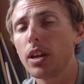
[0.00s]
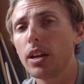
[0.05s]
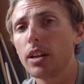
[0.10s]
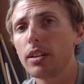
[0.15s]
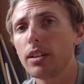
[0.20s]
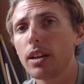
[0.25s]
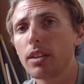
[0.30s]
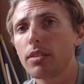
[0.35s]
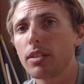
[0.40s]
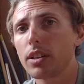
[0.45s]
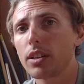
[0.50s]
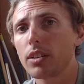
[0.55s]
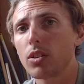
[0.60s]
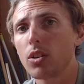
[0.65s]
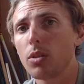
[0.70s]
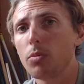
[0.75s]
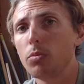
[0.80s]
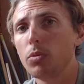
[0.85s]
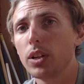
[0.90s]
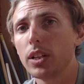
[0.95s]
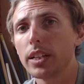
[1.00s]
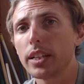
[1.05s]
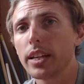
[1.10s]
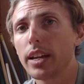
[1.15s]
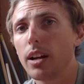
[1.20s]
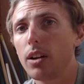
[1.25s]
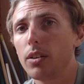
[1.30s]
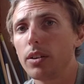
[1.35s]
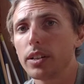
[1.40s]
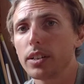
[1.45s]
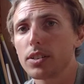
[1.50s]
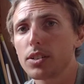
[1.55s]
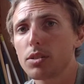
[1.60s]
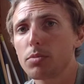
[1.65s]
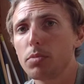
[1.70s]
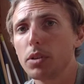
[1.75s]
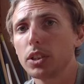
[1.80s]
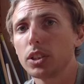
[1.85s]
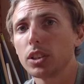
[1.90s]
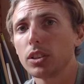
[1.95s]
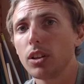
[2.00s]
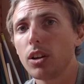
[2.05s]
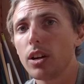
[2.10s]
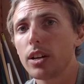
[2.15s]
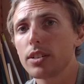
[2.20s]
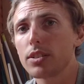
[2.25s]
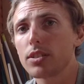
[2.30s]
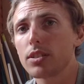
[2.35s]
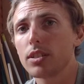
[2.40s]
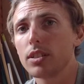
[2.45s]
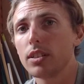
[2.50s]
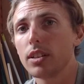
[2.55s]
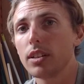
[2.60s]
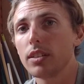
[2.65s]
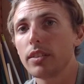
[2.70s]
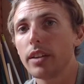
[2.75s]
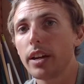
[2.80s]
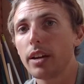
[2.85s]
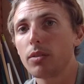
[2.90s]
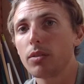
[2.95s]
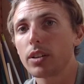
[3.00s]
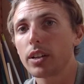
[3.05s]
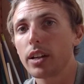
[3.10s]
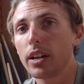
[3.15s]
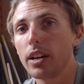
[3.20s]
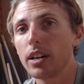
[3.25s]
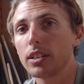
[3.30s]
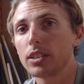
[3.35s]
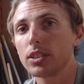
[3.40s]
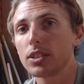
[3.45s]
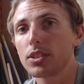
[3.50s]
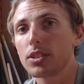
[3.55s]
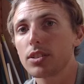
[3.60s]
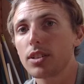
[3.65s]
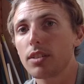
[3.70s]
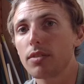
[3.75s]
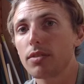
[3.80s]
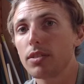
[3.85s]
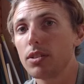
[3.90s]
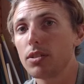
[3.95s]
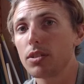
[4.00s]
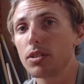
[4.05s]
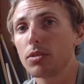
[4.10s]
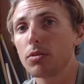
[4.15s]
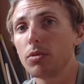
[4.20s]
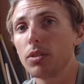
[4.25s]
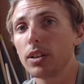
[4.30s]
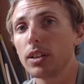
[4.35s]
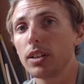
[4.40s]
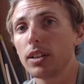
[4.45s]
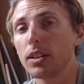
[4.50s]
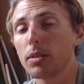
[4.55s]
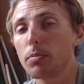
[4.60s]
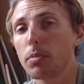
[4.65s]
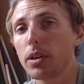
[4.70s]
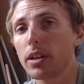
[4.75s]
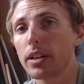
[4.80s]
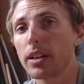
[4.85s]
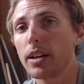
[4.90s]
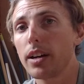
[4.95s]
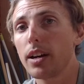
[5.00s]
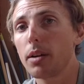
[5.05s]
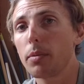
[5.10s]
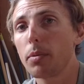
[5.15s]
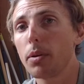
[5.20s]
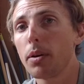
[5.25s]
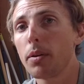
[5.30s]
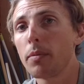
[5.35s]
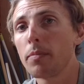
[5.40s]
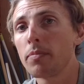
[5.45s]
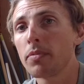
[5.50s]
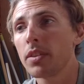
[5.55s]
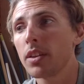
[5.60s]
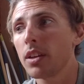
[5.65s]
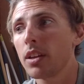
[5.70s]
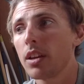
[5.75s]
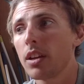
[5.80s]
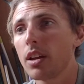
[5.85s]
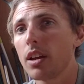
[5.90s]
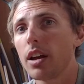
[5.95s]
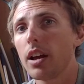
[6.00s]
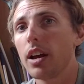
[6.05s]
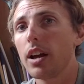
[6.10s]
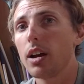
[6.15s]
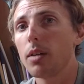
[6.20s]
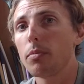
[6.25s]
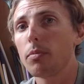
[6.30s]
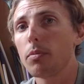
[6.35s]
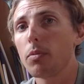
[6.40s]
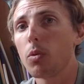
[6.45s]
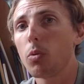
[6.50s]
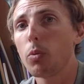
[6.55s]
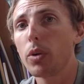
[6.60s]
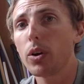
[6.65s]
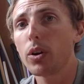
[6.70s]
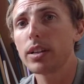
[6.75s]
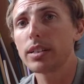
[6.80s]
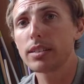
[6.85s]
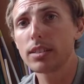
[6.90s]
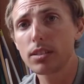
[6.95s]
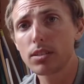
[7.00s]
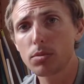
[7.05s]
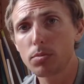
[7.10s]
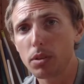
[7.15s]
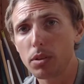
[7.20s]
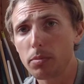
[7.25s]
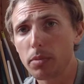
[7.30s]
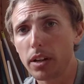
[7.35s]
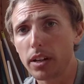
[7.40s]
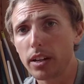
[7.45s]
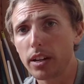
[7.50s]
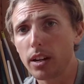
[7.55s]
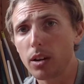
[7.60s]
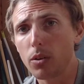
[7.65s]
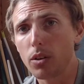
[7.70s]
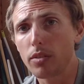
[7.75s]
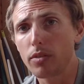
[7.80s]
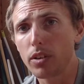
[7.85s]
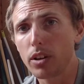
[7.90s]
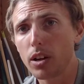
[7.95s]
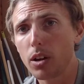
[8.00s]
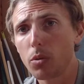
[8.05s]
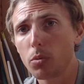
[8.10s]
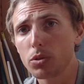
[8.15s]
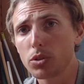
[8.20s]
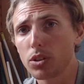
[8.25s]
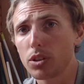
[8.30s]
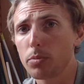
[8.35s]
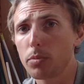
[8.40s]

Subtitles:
Nothing that I'm really carrying is specialised in that regard, just stuff that you can readily pick up. Where I did spend money, however, was on the